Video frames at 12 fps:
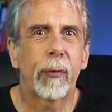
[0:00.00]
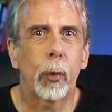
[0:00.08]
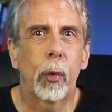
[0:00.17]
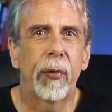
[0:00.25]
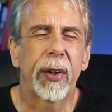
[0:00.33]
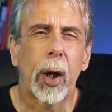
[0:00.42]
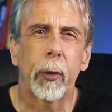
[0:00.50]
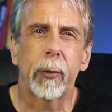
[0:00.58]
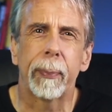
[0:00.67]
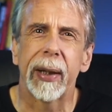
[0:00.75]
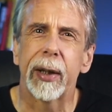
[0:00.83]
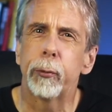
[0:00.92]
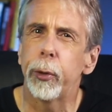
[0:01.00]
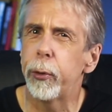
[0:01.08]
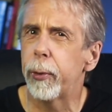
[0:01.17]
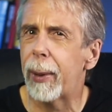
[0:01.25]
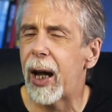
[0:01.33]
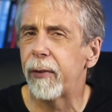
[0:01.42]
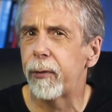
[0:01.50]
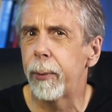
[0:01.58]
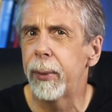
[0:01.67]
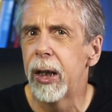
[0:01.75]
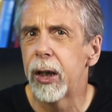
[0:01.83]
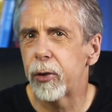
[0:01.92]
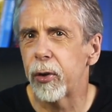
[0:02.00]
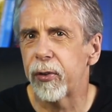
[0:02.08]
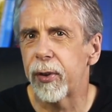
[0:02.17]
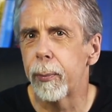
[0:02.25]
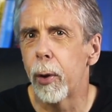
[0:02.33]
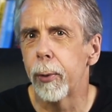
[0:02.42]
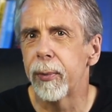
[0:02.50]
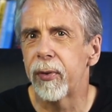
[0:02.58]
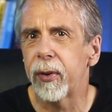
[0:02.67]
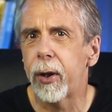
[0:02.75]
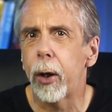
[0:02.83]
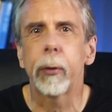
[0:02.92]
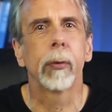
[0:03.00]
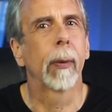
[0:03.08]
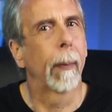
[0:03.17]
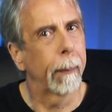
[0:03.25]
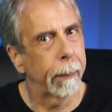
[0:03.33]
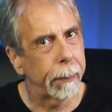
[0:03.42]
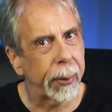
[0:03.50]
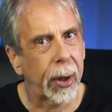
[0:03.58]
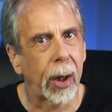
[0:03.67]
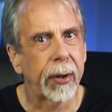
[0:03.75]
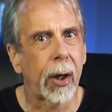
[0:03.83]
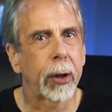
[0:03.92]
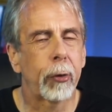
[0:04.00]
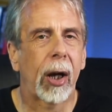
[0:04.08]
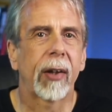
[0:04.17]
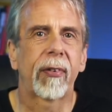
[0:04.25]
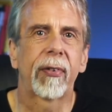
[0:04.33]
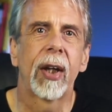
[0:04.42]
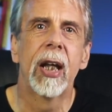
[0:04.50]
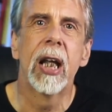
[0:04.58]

for all that I was being rude about them just a moment ago. But I digress.